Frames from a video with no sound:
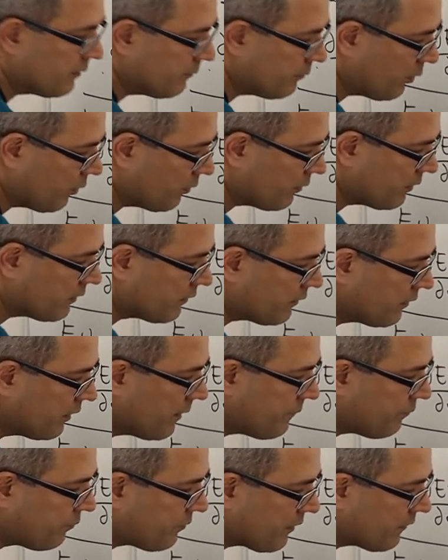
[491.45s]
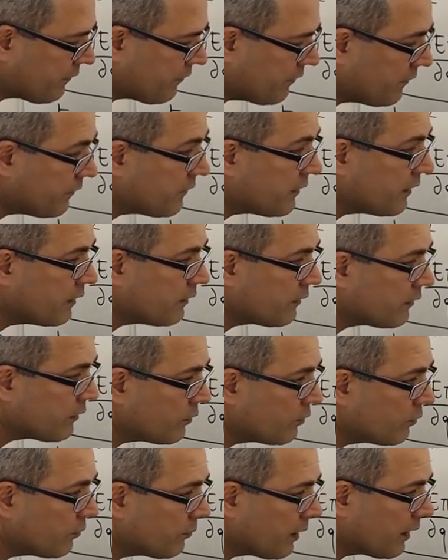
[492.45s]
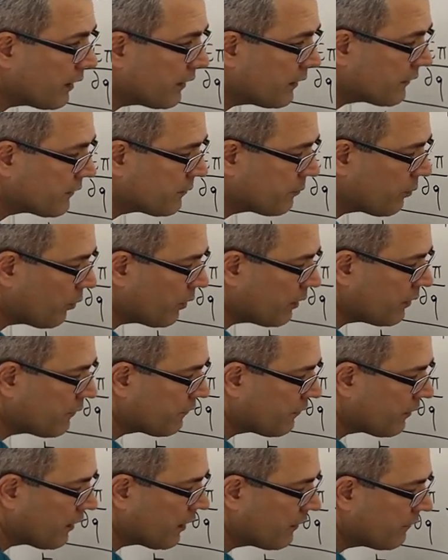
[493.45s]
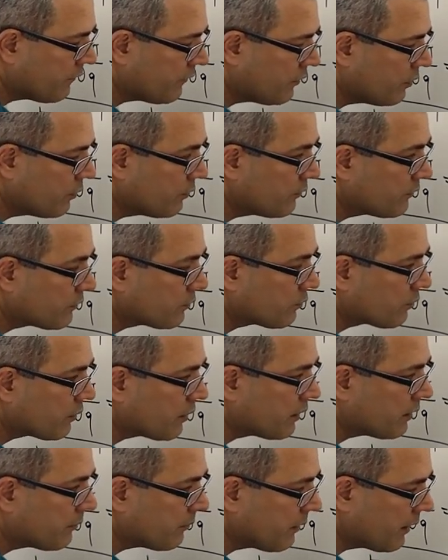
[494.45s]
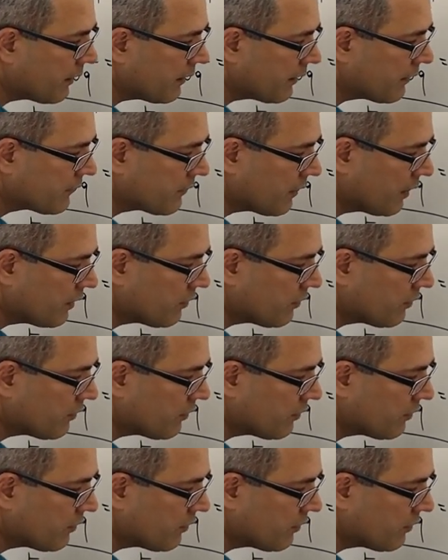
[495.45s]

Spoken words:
component, 15q minus 0.5q squared minus